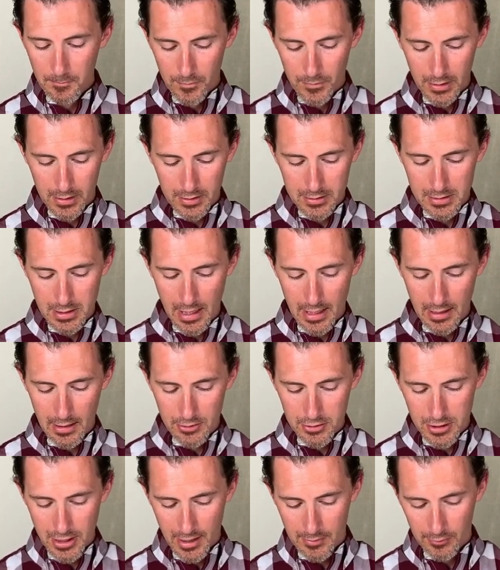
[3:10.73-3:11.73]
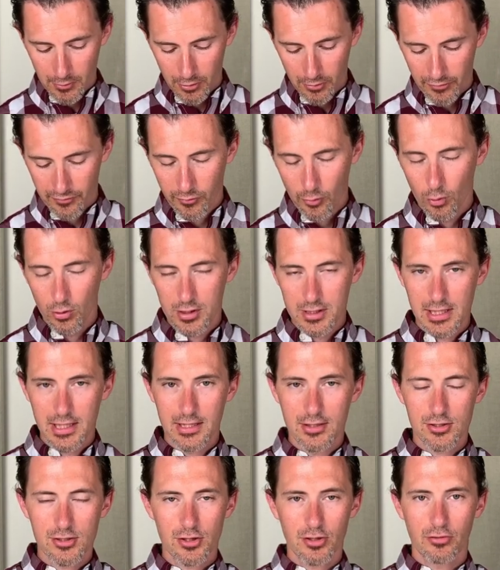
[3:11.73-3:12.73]
the entire chapter
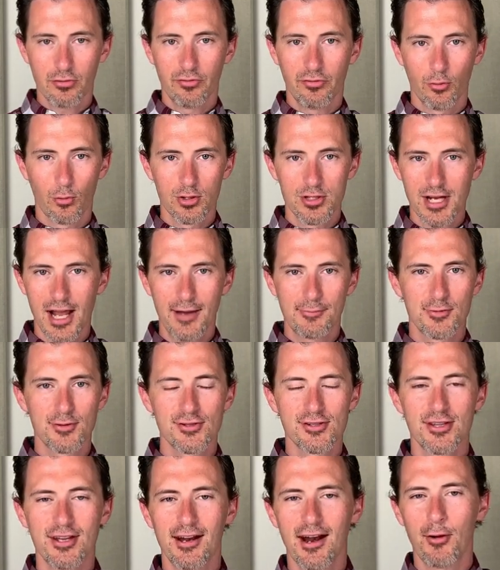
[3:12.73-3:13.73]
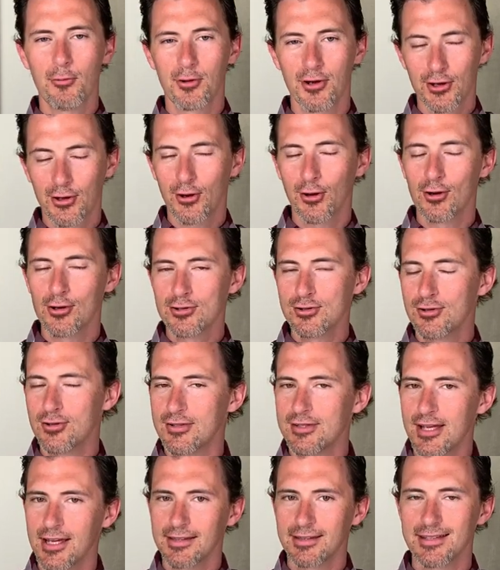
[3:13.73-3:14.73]
14. So four chapters there. I would encourage you to
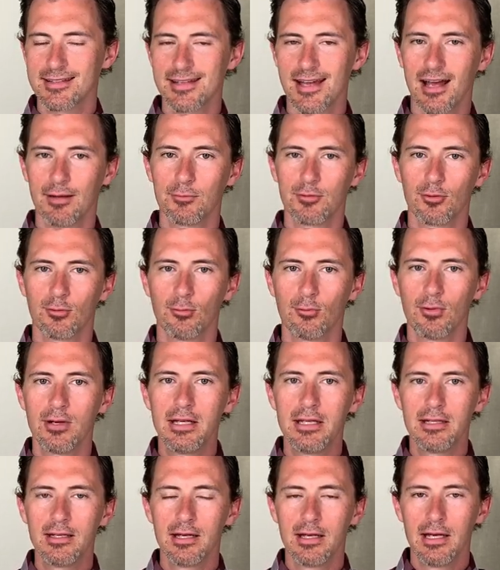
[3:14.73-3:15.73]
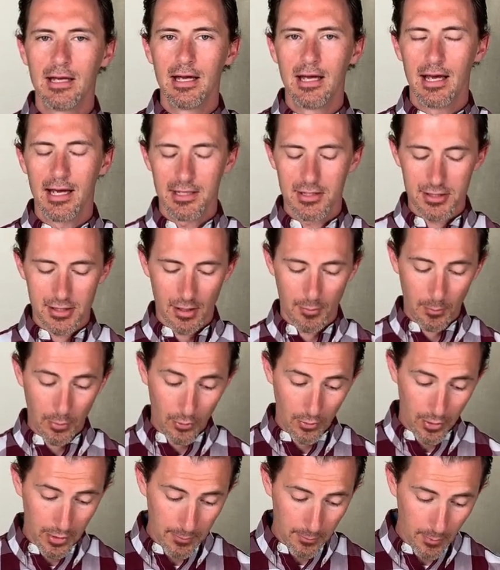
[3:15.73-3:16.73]
take the time to read at some
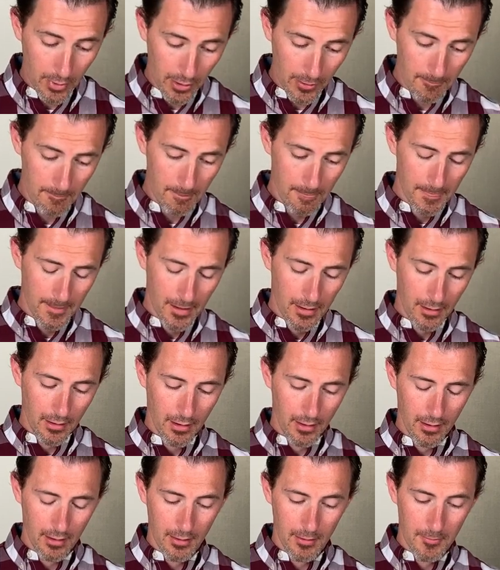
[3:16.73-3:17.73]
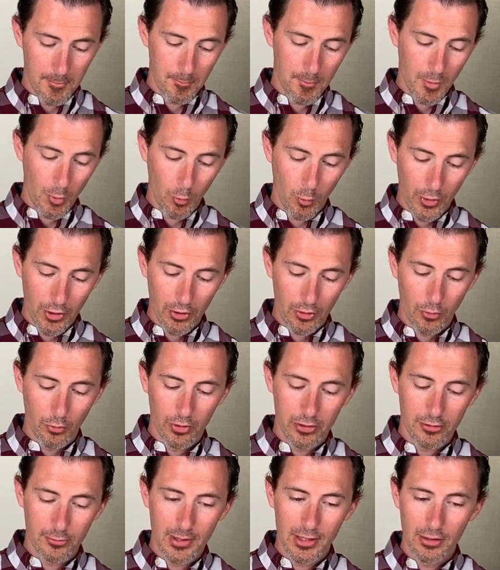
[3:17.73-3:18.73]
point, but we're
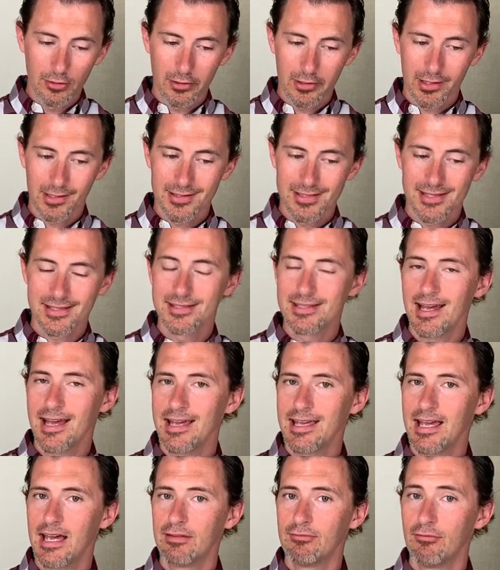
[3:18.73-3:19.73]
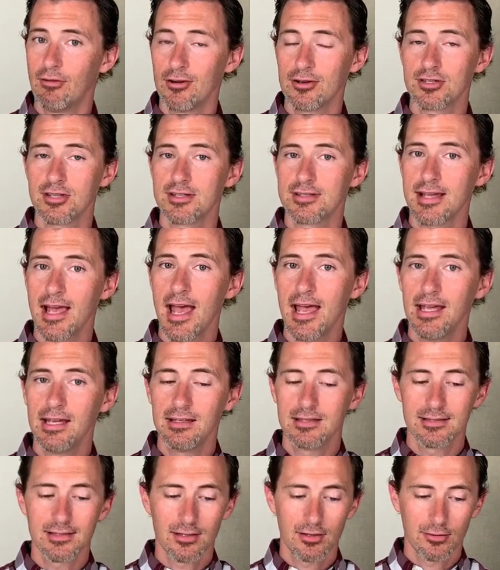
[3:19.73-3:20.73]
going to be looking today at verses
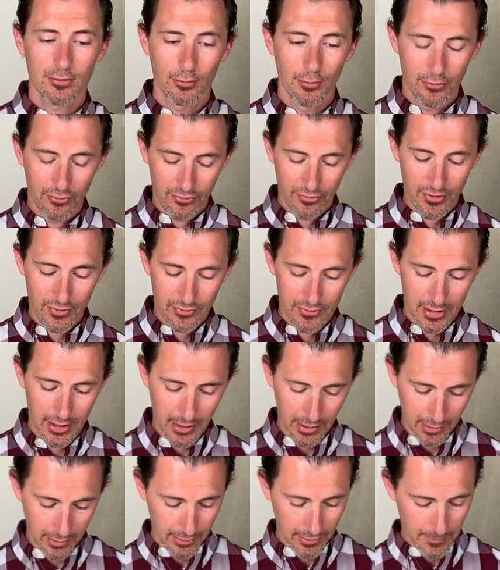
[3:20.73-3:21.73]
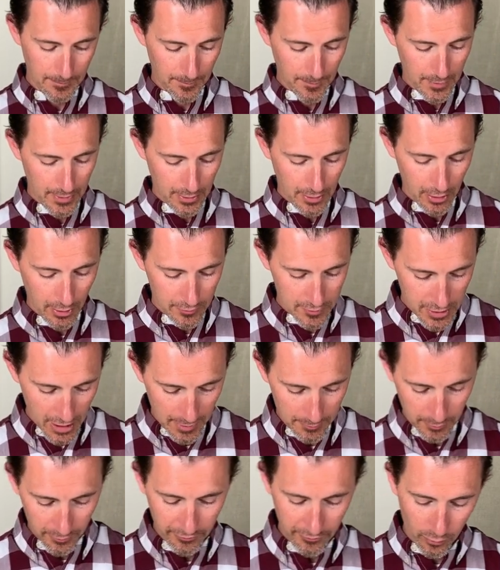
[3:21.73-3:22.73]
8 through 15 of
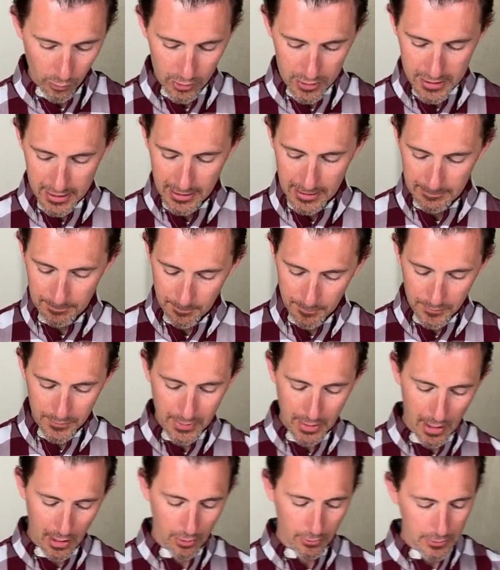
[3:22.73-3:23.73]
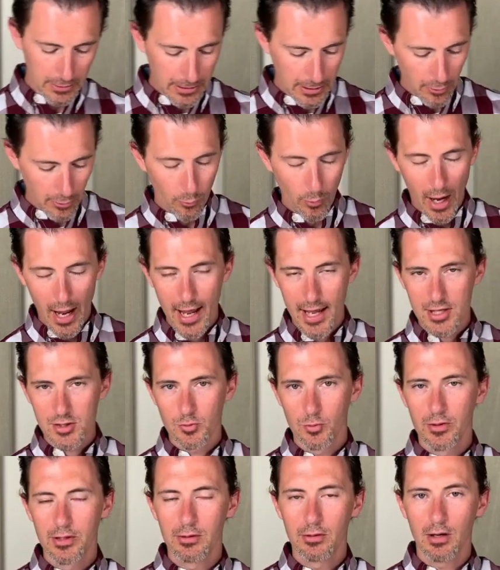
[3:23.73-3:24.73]
chapter 14. Now, as
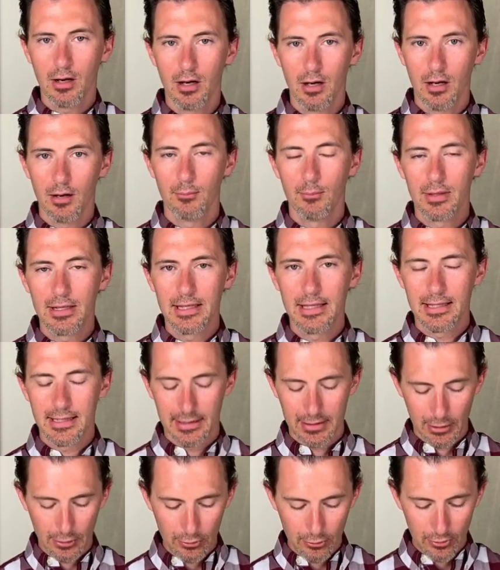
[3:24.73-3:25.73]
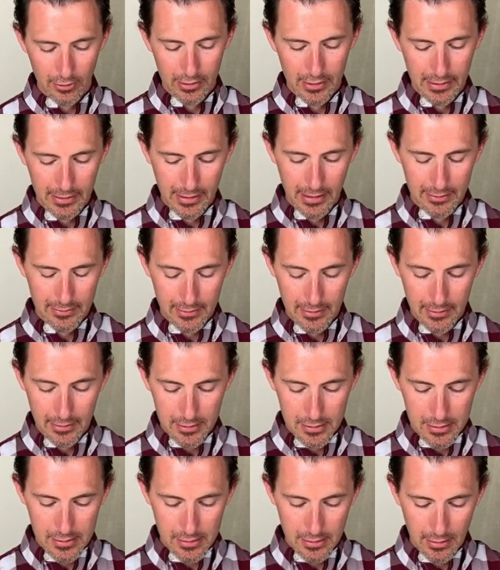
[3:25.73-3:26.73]
we begin looking at
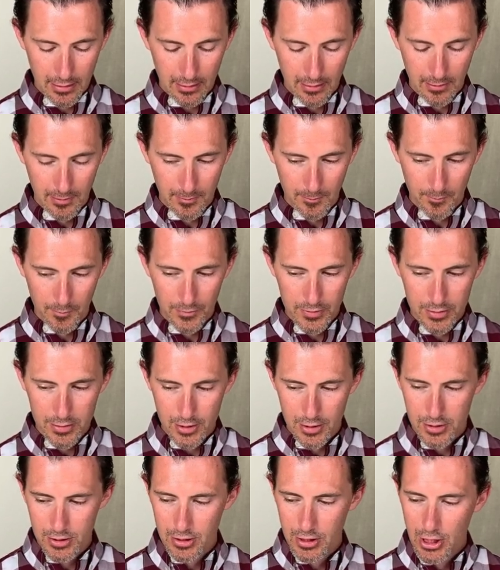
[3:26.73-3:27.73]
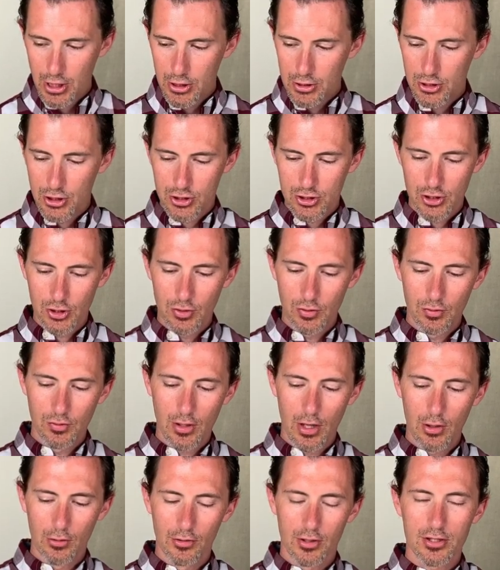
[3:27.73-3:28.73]
this, just so you
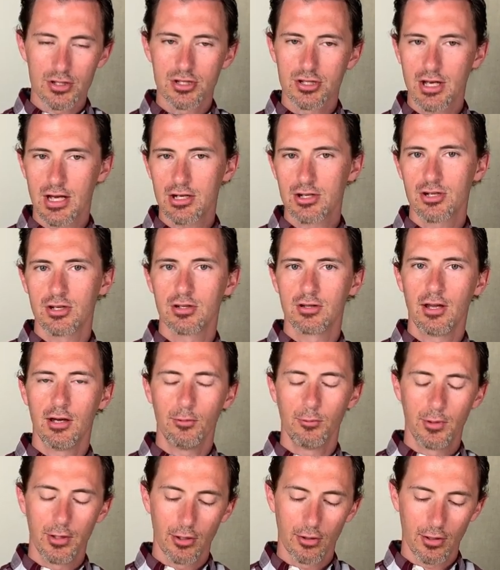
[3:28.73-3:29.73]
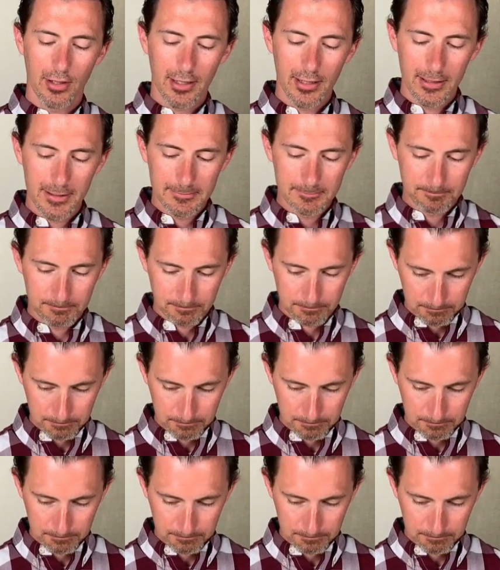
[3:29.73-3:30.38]
know the section that we are in